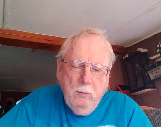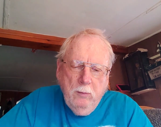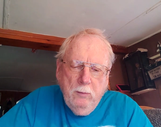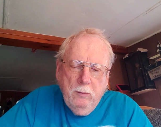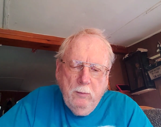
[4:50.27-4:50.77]

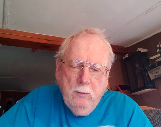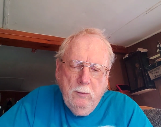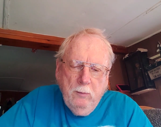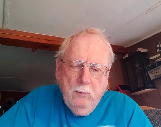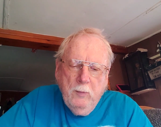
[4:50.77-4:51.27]

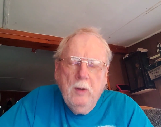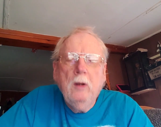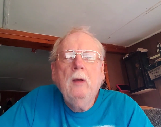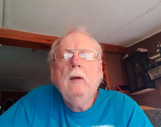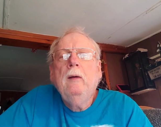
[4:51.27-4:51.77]

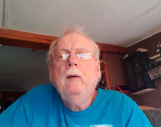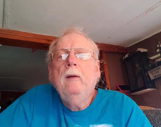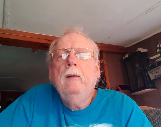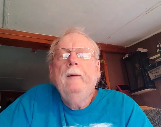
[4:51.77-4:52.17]
Nobody speaks.